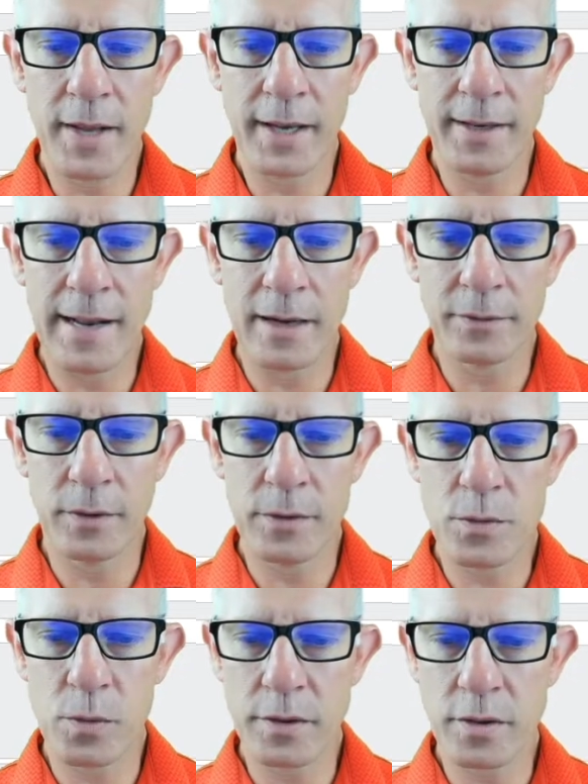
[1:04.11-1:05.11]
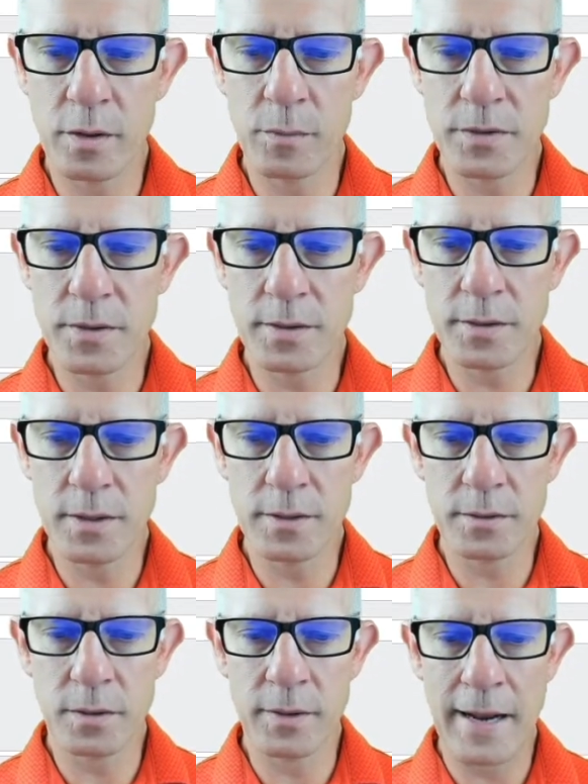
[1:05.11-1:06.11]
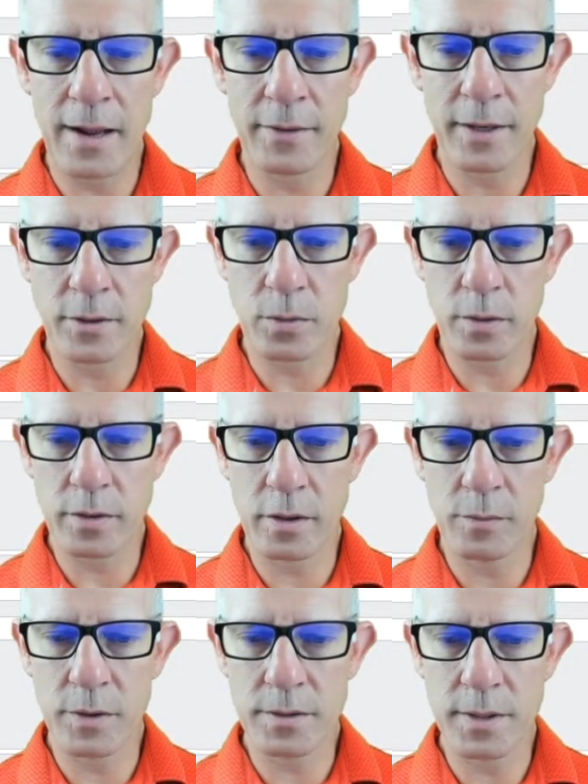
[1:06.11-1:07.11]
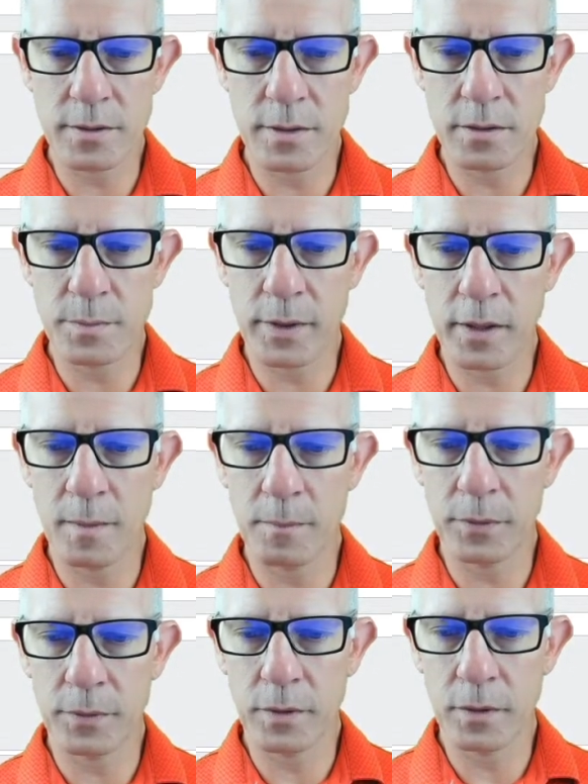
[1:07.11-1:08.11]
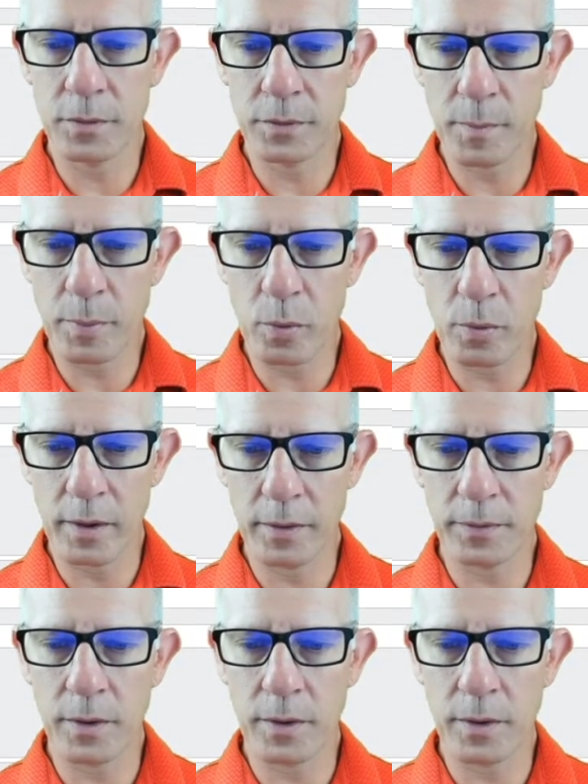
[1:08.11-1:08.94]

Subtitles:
taken out this short-term resistance. So now that short-term resistance becomes support.